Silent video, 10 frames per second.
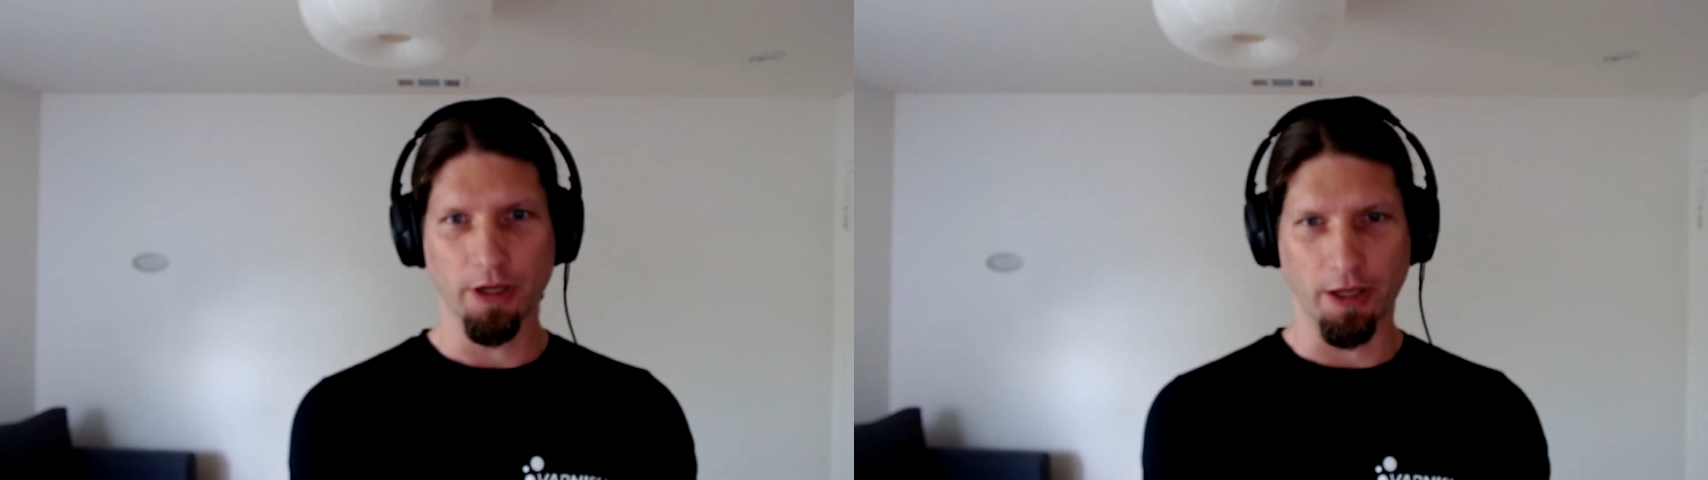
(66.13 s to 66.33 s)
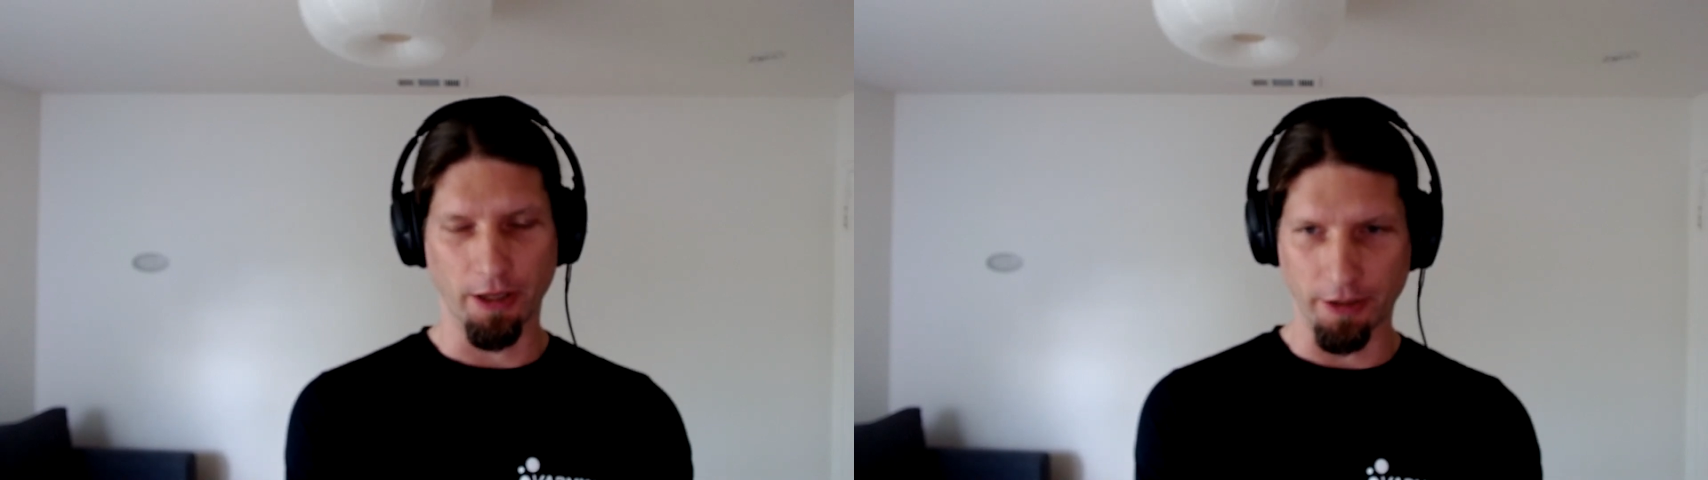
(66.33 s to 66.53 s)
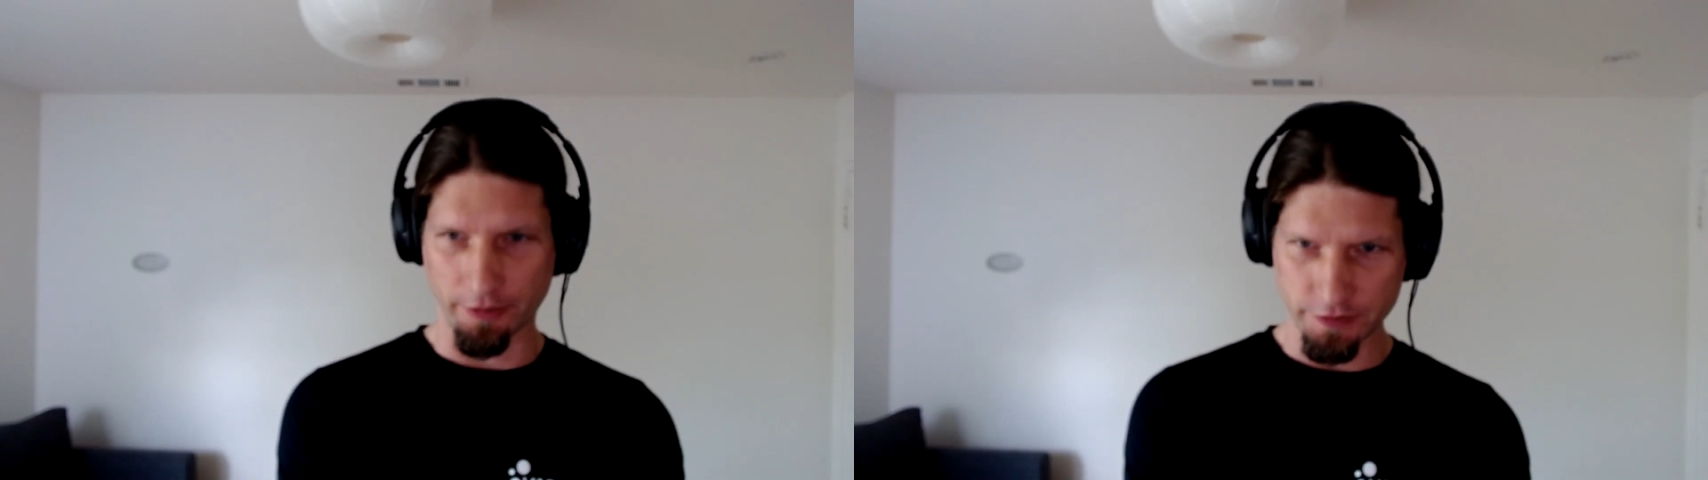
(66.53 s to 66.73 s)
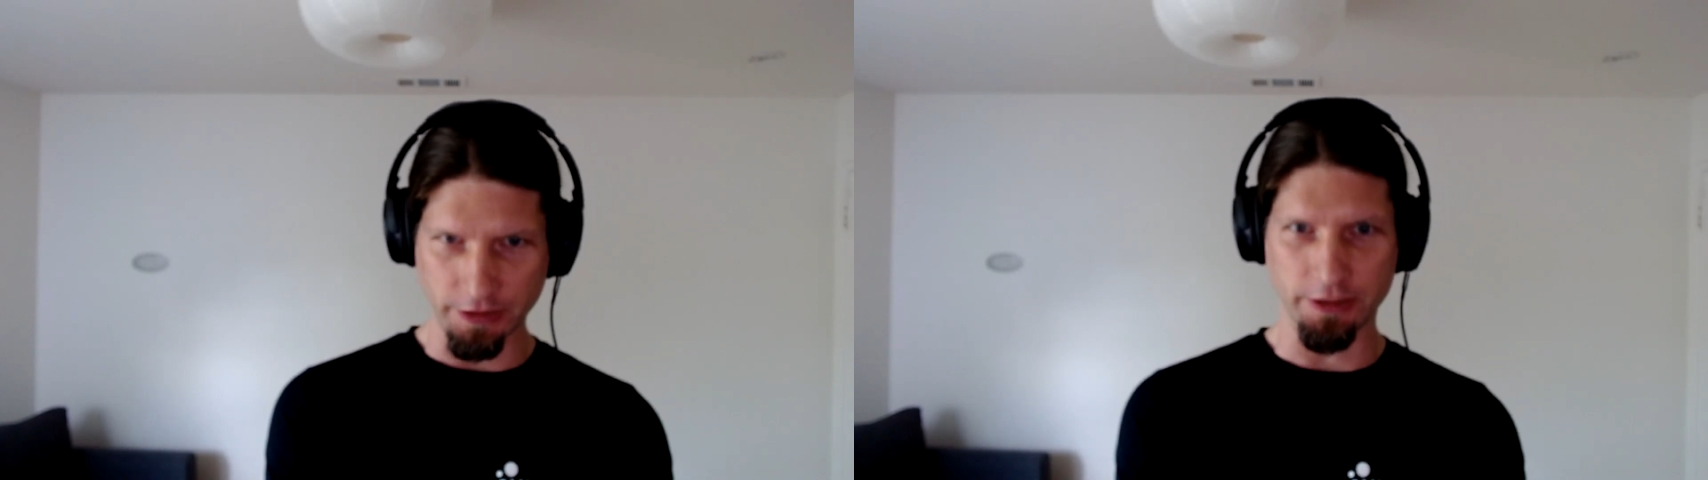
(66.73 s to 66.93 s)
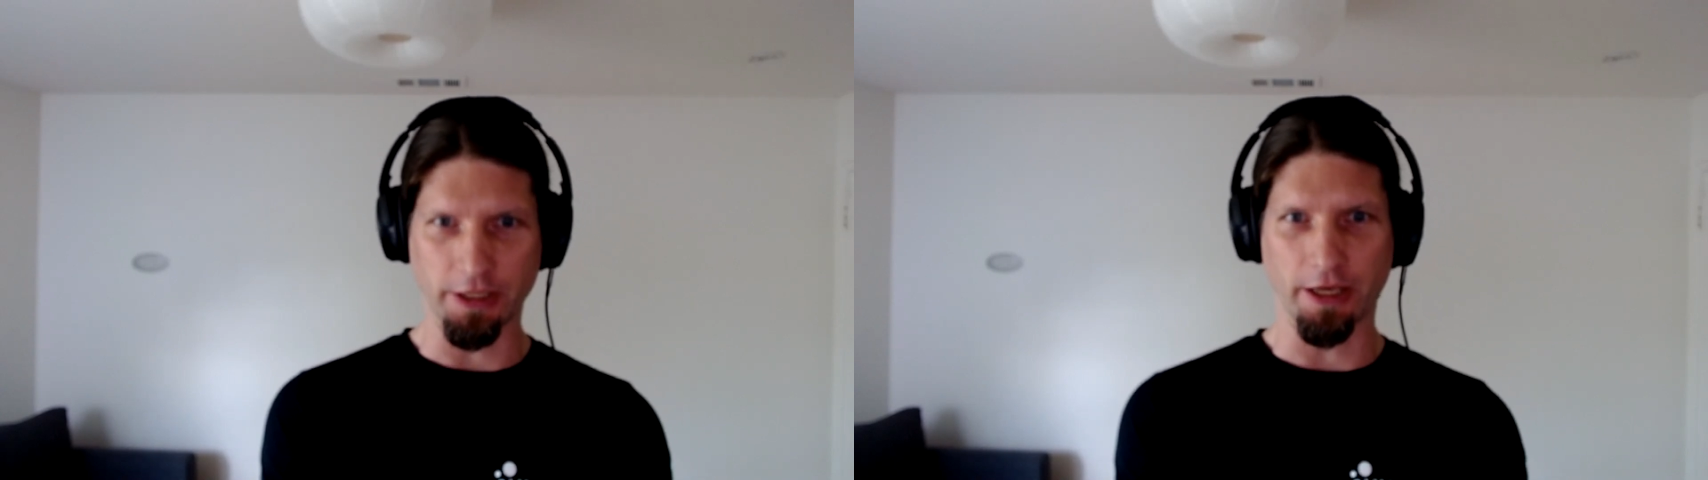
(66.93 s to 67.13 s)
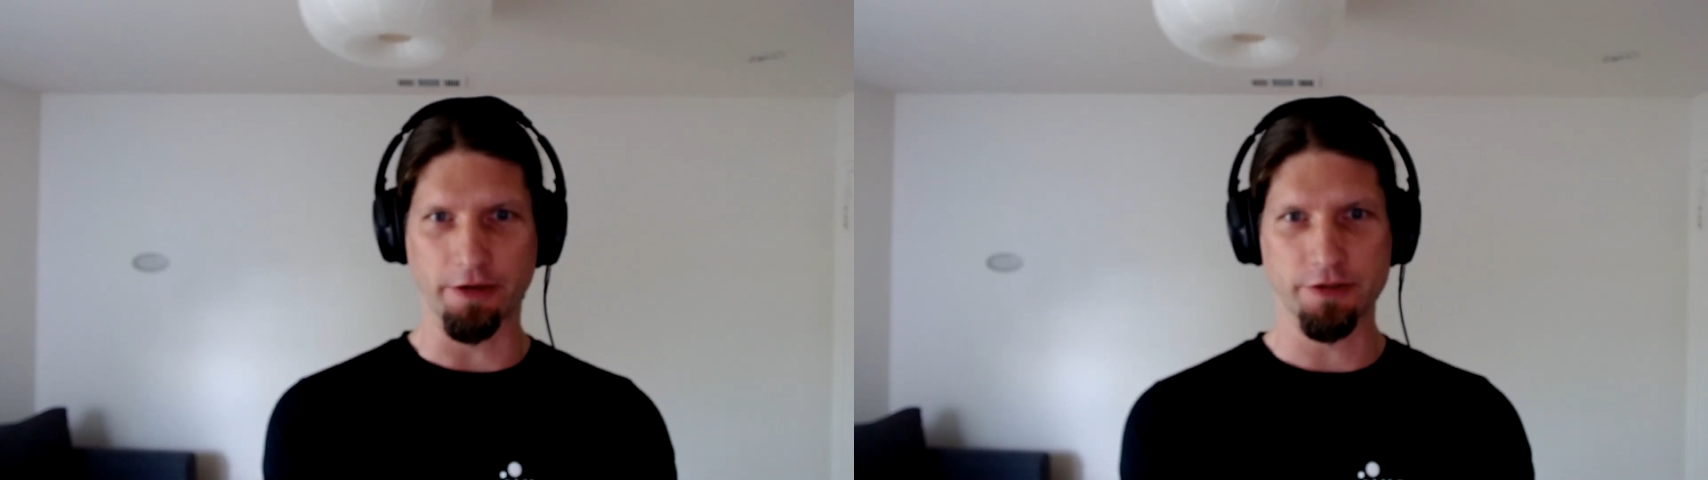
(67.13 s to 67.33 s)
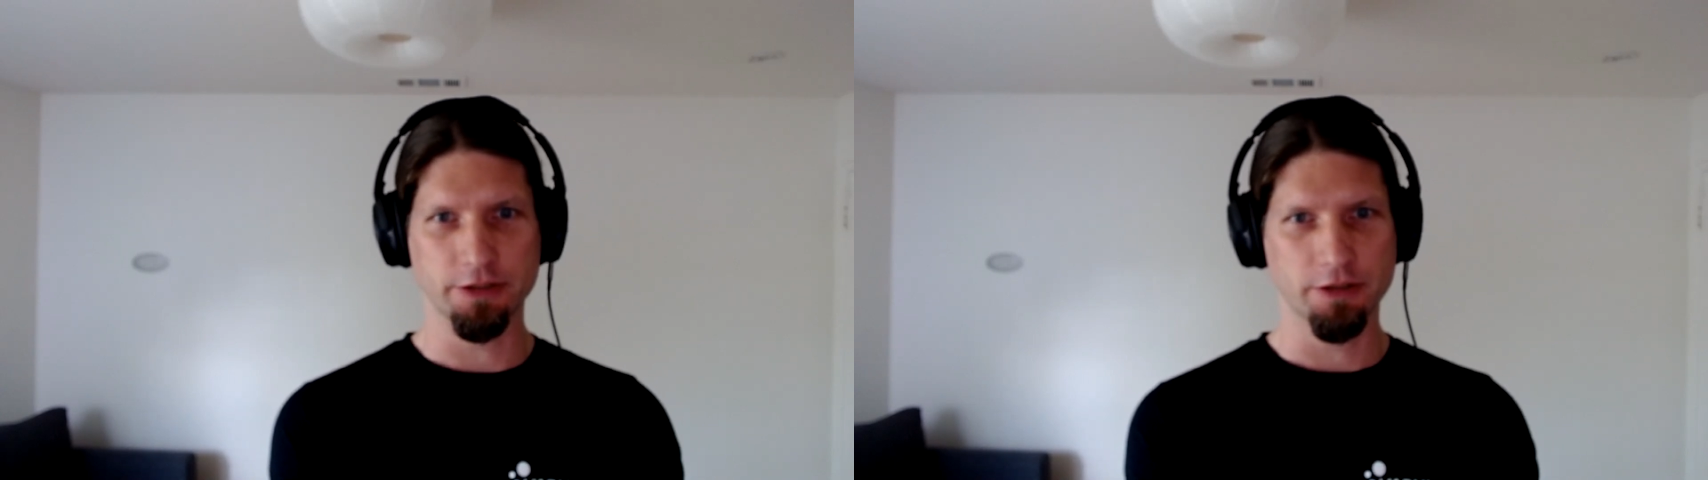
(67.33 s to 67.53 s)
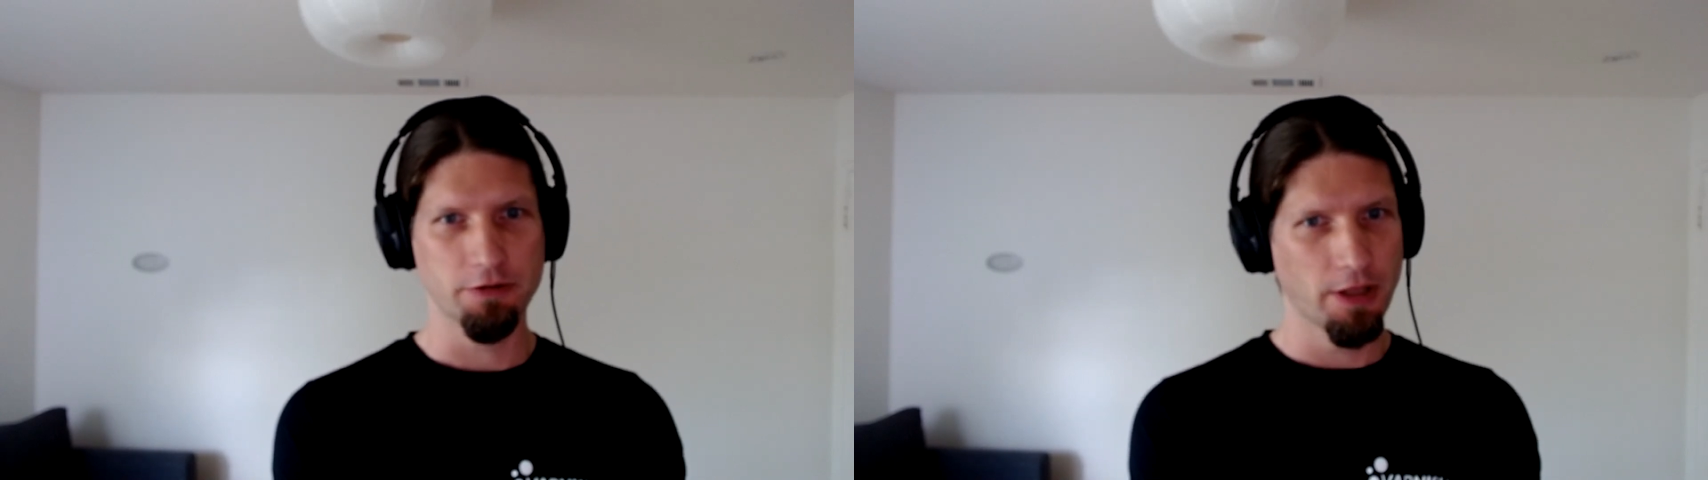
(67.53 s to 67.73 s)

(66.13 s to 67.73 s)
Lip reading: CDNs,